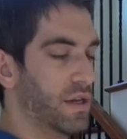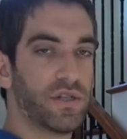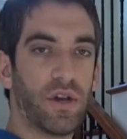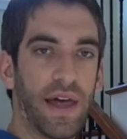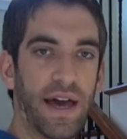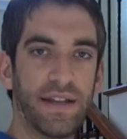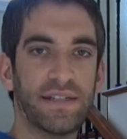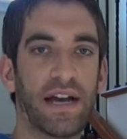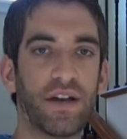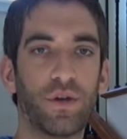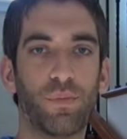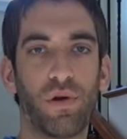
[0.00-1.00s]
So that is
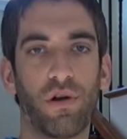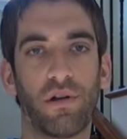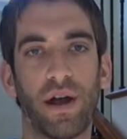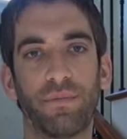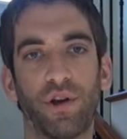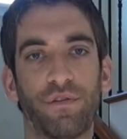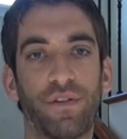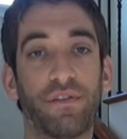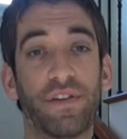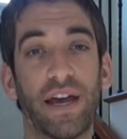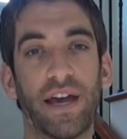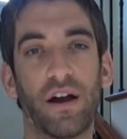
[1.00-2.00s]
how you program your
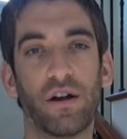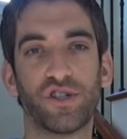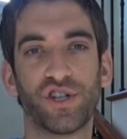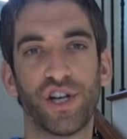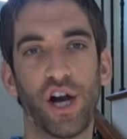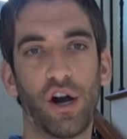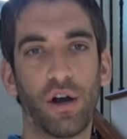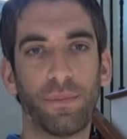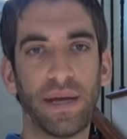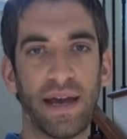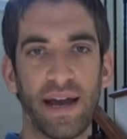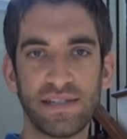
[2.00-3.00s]
5800
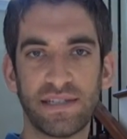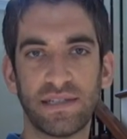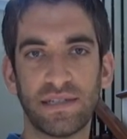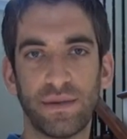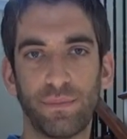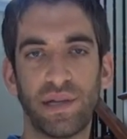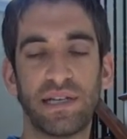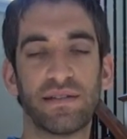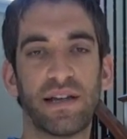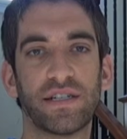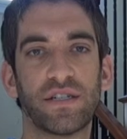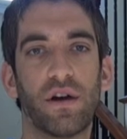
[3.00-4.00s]
RPS. Please
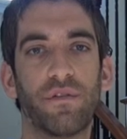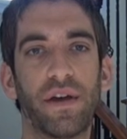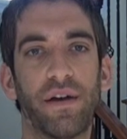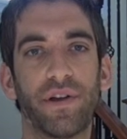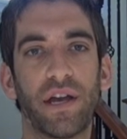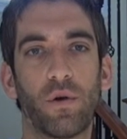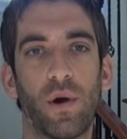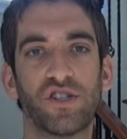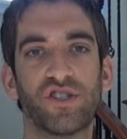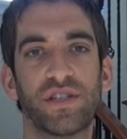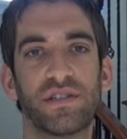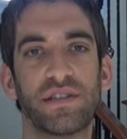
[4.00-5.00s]
let us know if you have any
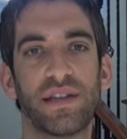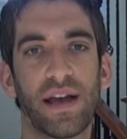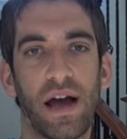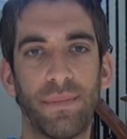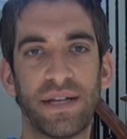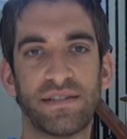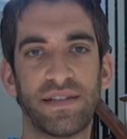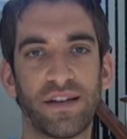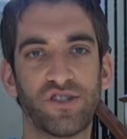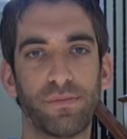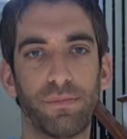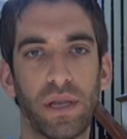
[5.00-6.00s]
questions in the comments
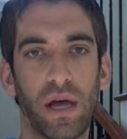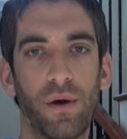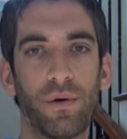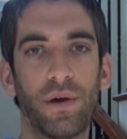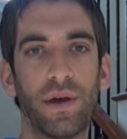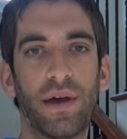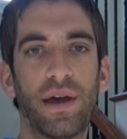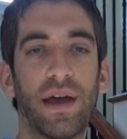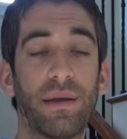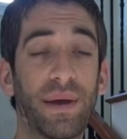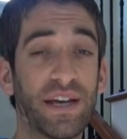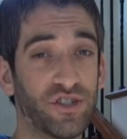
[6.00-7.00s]
section below
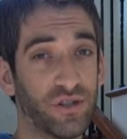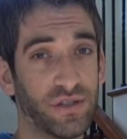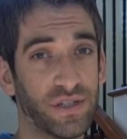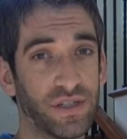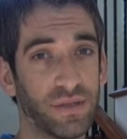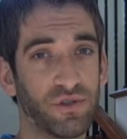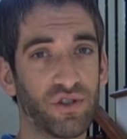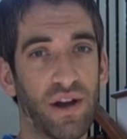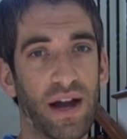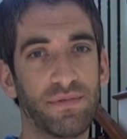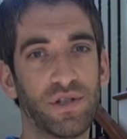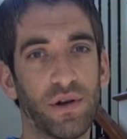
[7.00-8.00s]
and make sure to
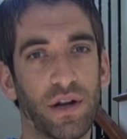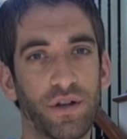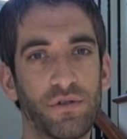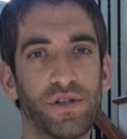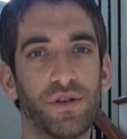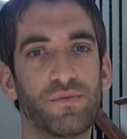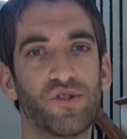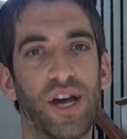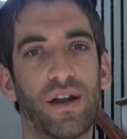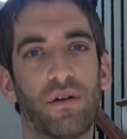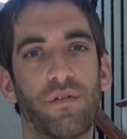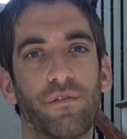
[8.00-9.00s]
subscribe to our YouTube
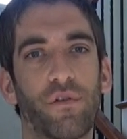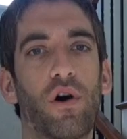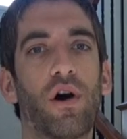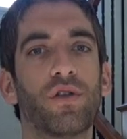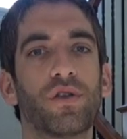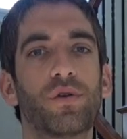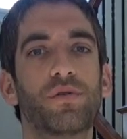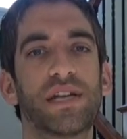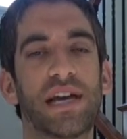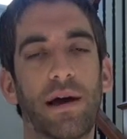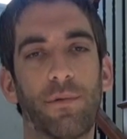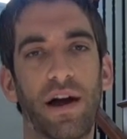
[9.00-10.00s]
channel for all new
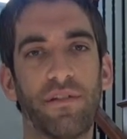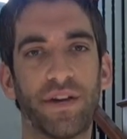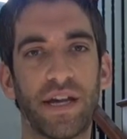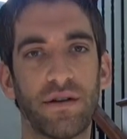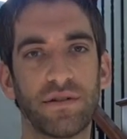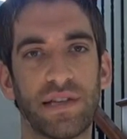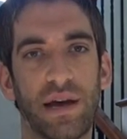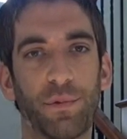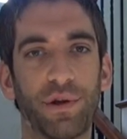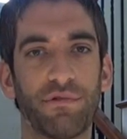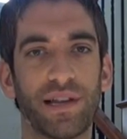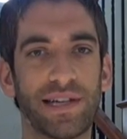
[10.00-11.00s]
DIY videos that
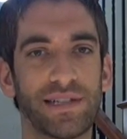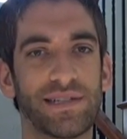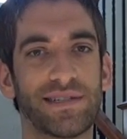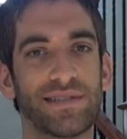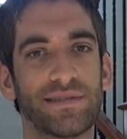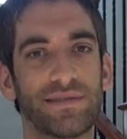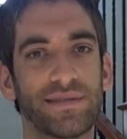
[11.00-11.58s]
we release.